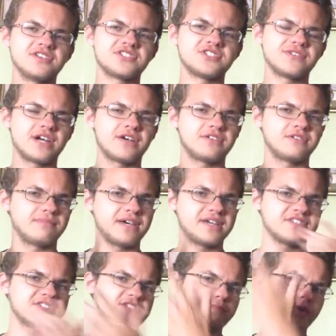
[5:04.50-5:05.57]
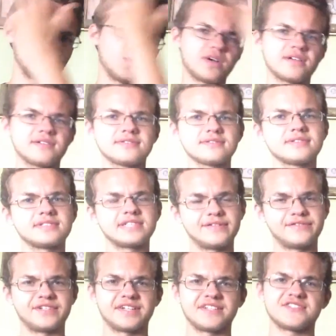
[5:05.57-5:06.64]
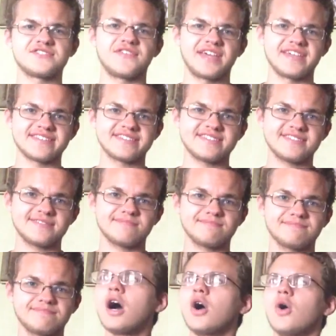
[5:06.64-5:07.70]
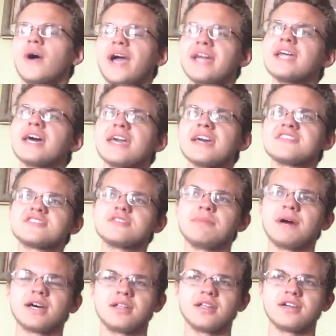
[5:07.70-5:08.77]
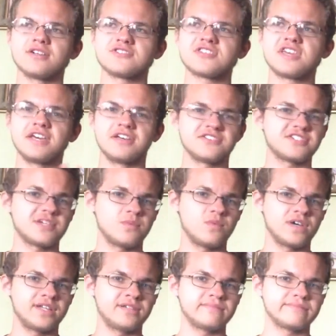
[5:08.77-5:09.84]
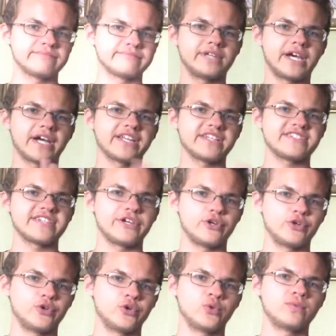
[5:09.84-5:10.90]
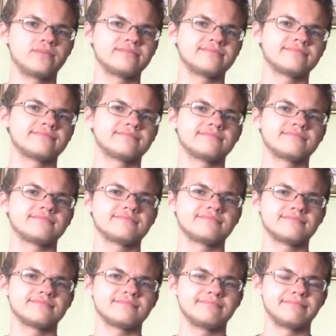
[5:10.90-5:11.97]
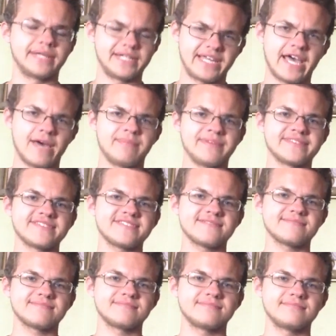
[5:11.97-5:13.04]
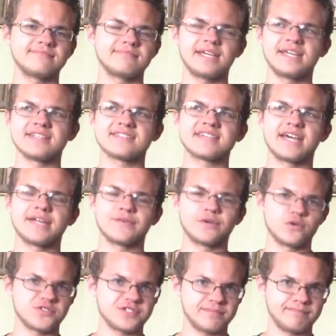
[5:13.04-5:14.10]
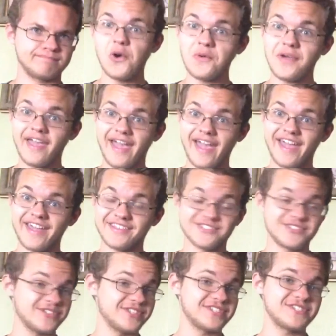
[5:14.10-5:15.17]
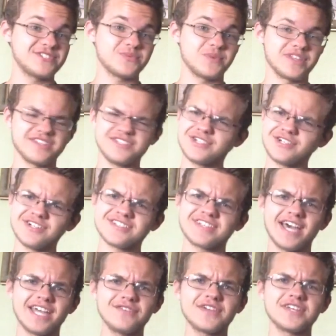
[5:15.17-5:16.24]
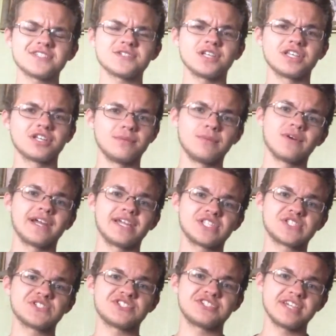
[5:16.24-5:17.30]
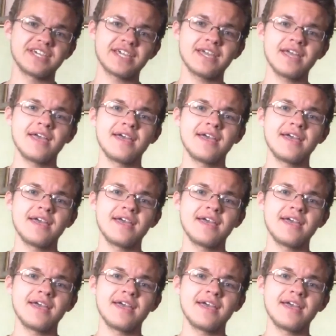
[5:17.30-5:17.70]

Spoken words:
surrounded by smoke covering his face. Oh, and I guess the Baudelaires kill someone. Not gonna say who, but it happens. And it's kind of gruesome. Okay, so this is where the series kind of gets a little more interesting.